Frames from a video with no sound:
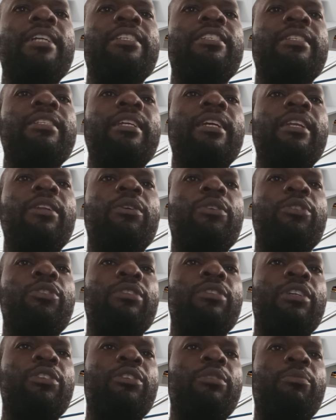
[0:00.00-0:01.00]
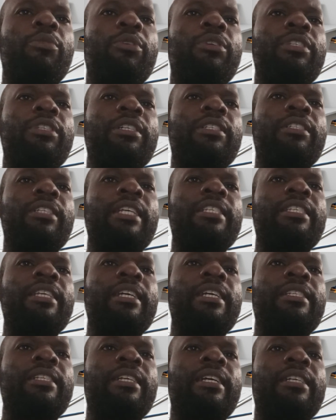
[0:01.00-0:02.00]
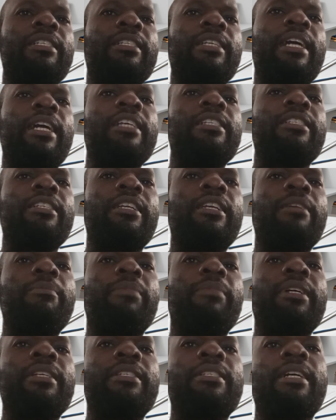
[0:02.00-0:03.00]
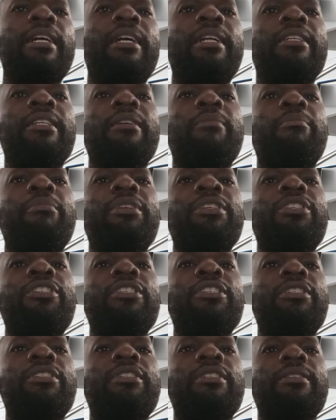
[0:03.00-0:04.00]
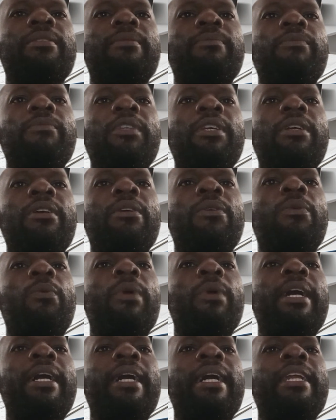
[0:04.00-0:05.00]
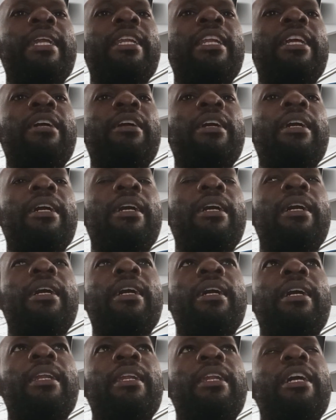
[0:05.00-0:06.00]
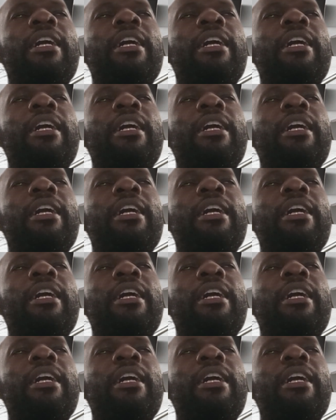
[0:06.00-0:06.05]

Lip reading: large-scale construction projects such as skyscrapers and bridges, where a